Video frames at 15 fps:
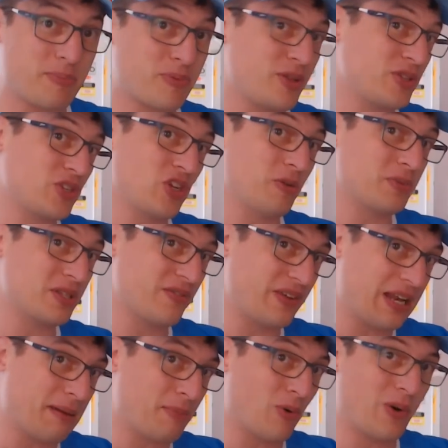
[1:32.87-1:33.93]
in terms of a
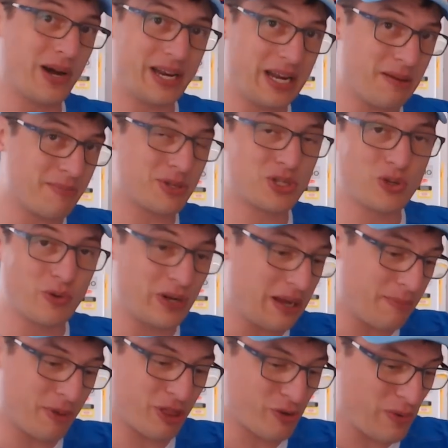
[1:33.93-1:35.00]
number one, number two, and
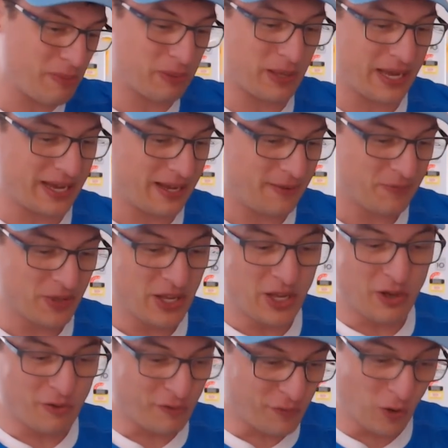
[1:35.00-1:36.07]
number three player.
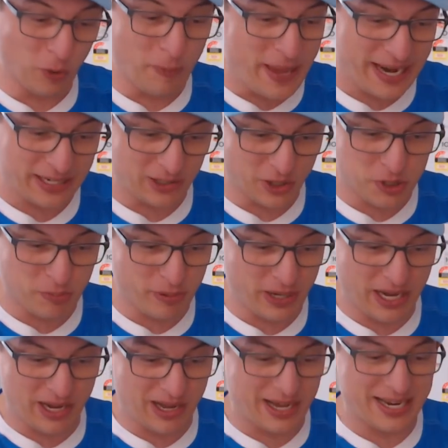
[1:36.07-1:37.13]
Fullback looks pretty
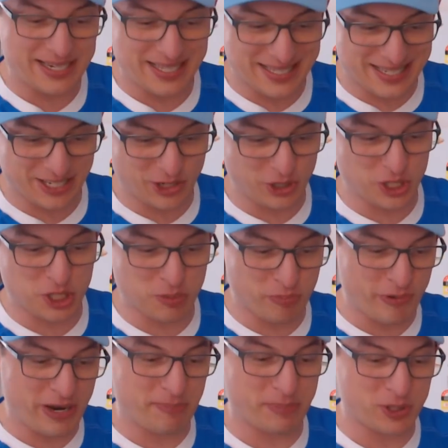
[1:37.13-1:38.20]
nice. That's a good
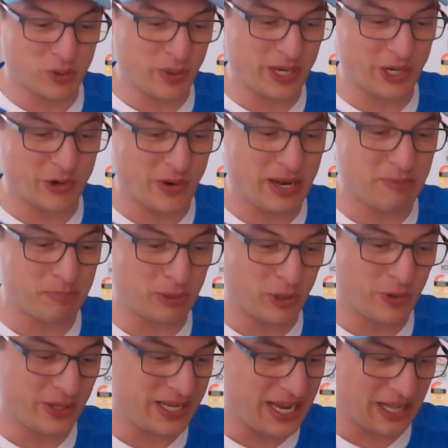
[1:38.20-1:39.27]
spread between green, blue,
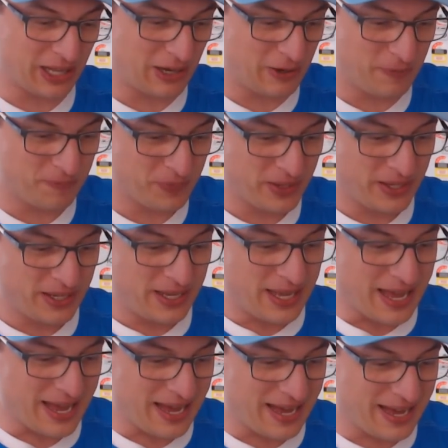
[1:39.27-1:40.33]
and yellow.
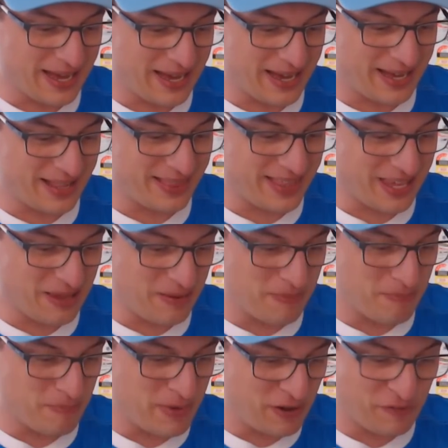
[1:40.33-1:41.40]
Uh, the
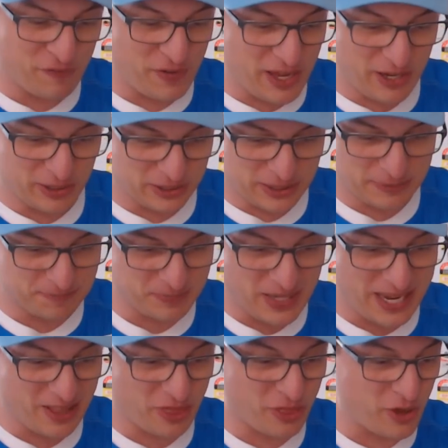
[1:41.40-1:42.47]
midfield
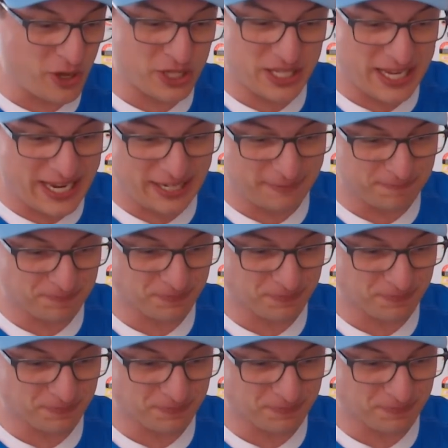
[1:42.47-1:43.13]
at thirteen,